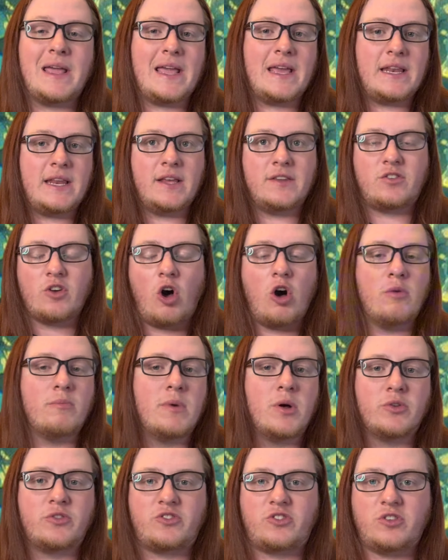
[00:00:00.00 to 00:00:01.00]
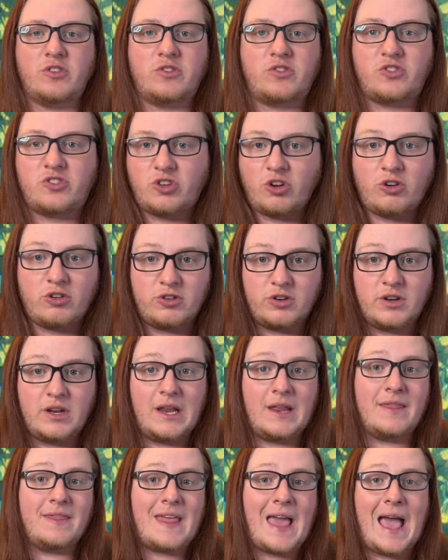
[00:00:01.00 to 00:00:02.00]
it is almost
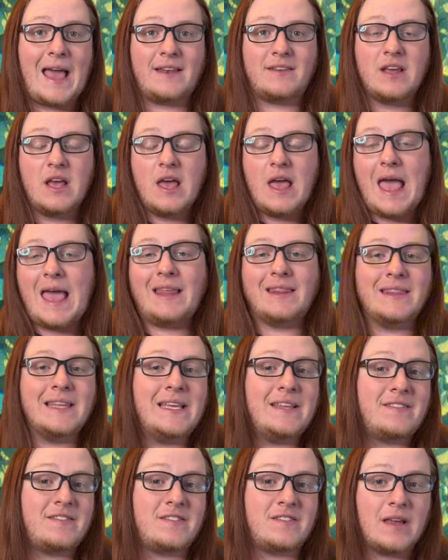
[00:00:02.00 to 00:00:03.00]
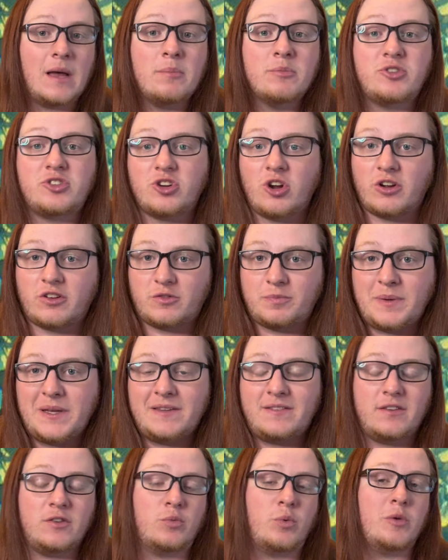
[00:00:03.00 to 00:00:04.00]
certain that at least some shark
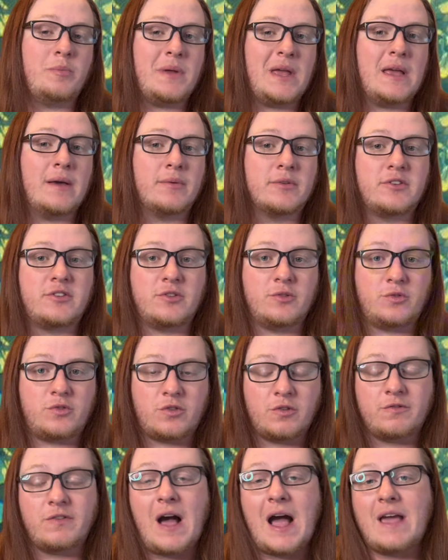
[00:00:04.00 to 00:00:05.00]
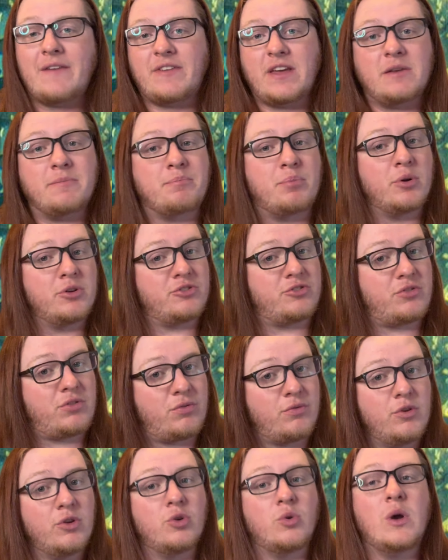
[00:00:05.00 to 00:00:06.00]
species would be able to survive and push
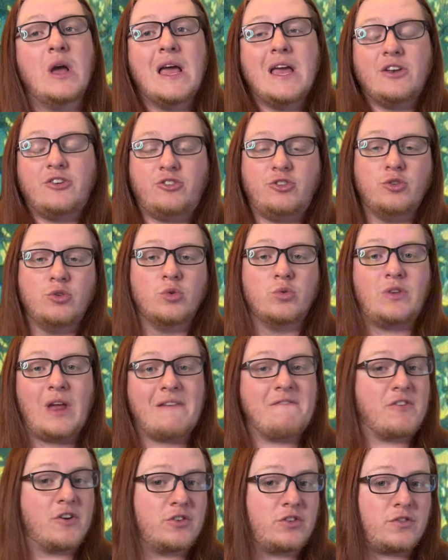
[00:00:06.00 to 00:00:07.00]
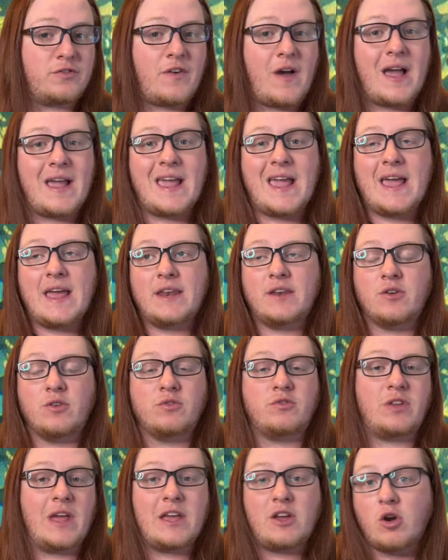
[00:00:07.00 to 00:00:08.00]
through to diversify and
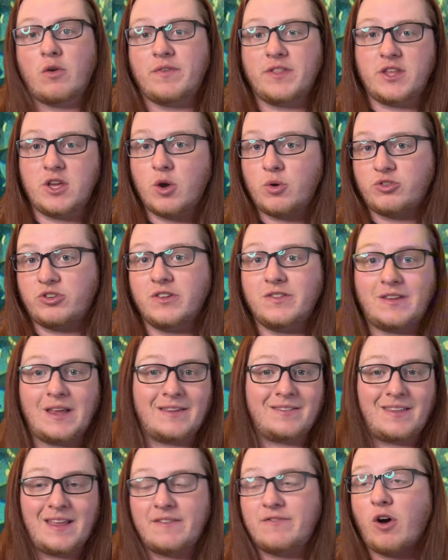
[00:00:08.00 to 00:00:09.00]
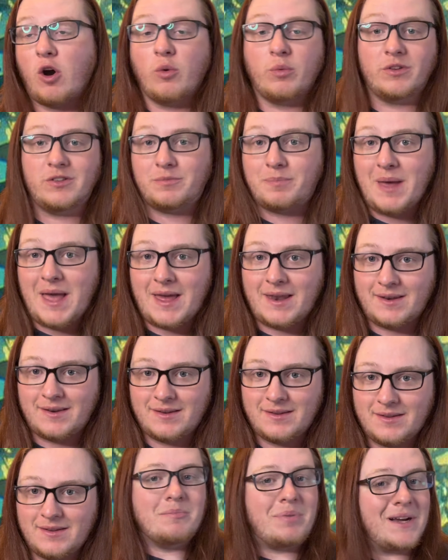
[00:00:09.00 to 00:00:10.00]
take over the oceans as they've always been.
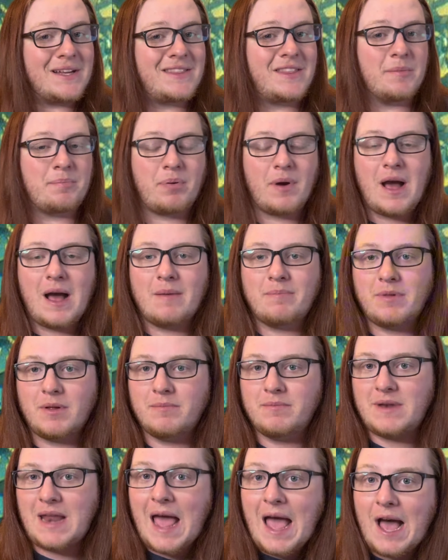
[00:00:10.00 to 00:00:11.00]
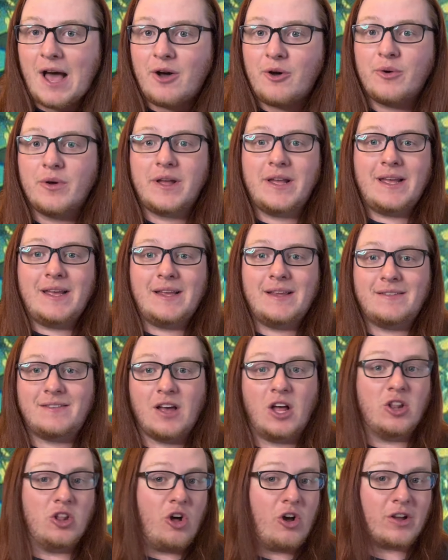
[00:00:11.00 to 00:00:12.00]
But the problem now is,
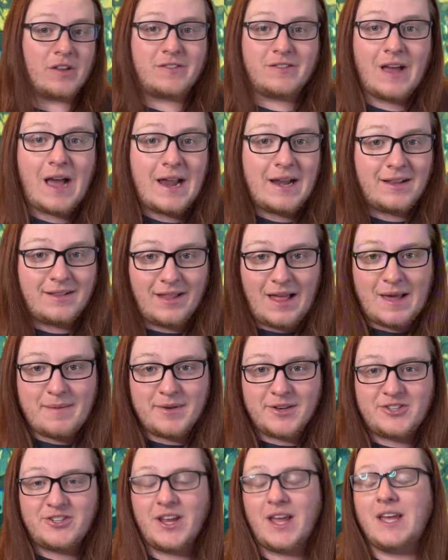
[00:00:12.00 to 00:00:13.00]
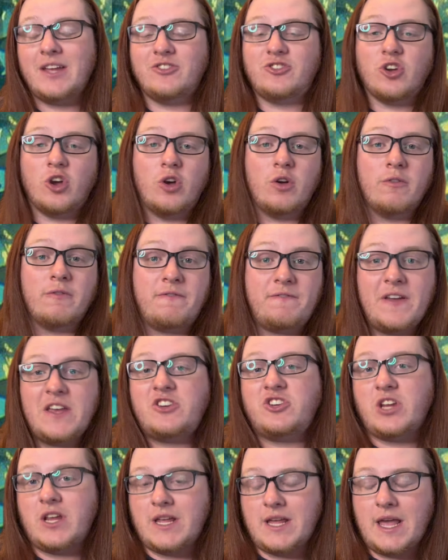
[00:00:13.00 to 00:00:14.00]
alongside climate change,
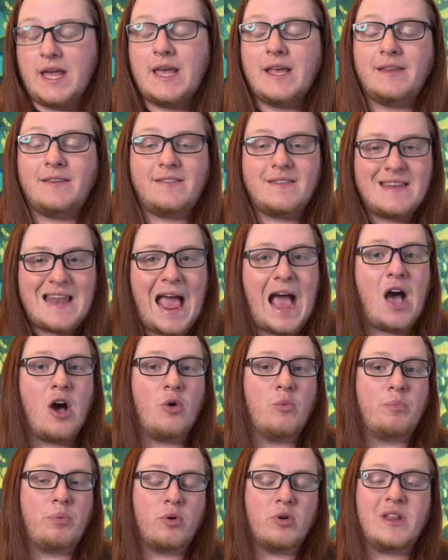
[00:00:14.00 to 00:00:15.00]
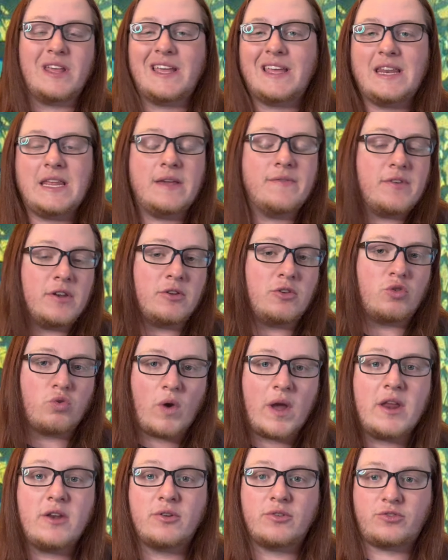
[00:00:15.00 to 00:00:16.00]
fishing is now putting an even
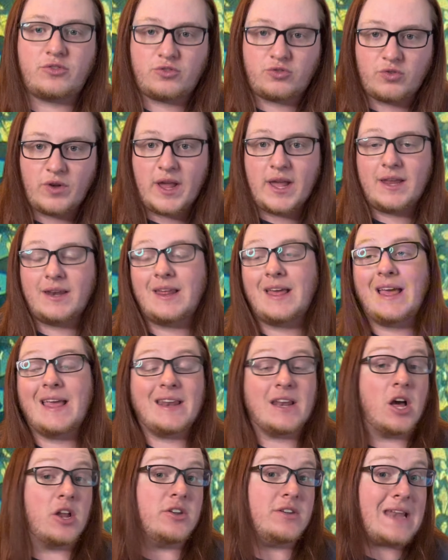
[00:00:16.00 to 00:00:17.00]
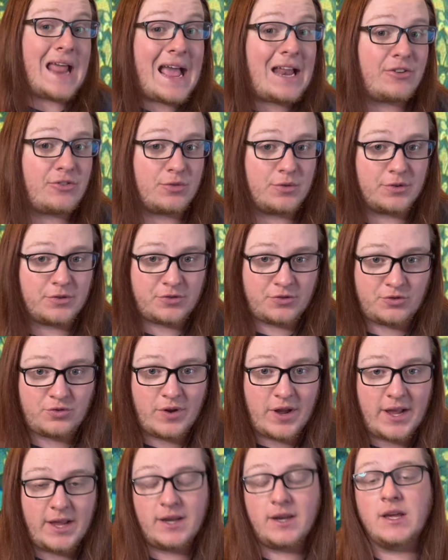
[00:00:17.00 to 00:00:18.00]
greater strain, an unnatural
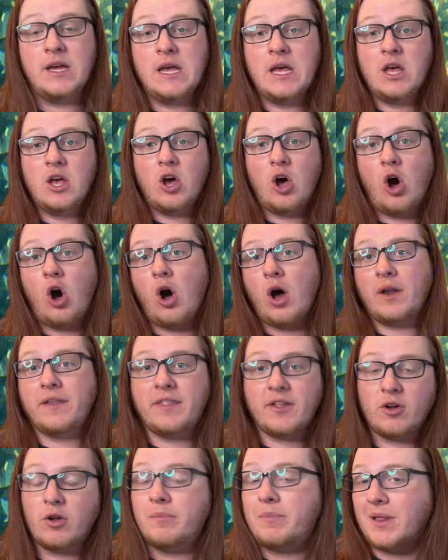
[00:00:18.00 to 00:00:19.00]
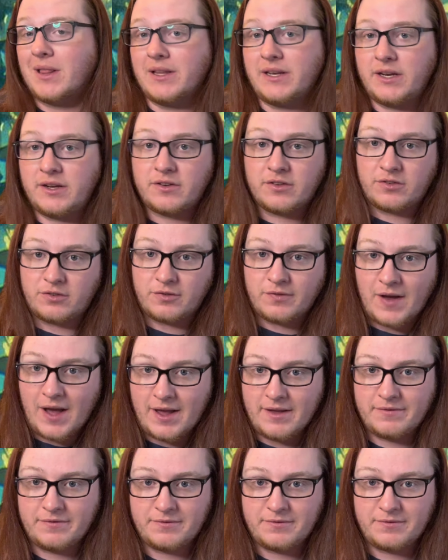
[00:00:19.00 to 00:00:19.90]
strain, on their ability to survive.